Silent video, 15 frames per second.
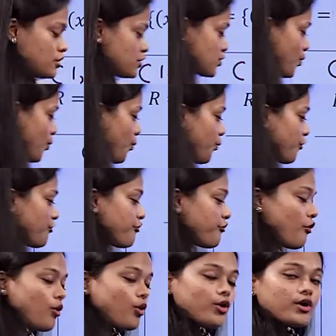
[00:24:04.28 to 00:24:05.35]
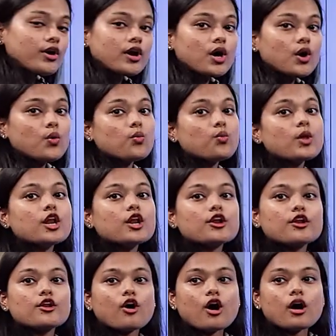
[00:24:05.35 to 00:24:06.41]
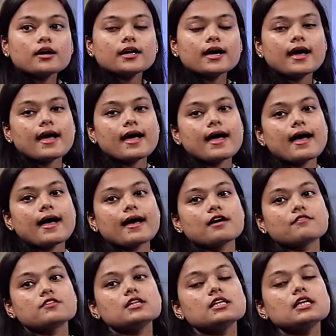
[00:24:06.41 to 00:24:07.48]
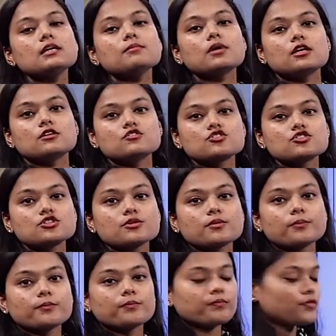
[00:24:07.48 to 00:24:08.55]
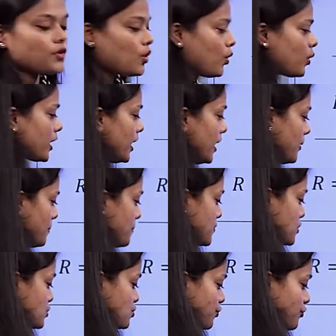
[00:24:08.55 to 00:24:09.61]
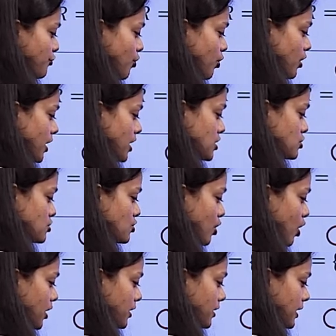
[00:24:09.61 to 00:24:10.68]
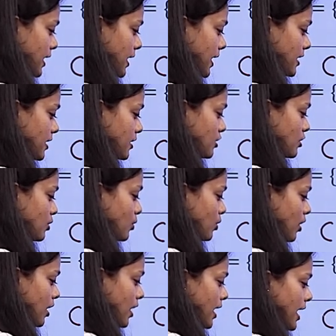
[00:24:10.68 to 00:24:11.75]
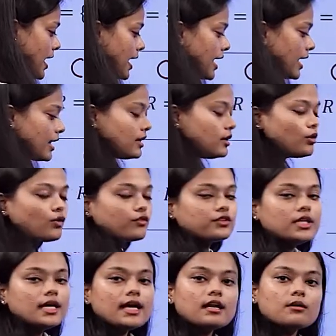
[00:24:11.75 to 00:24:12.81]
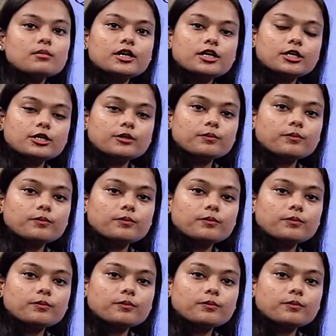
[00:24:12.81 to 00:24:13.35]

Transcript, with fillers: So, 4 will not have an image. Okay? So, 4 is not related to any of the element.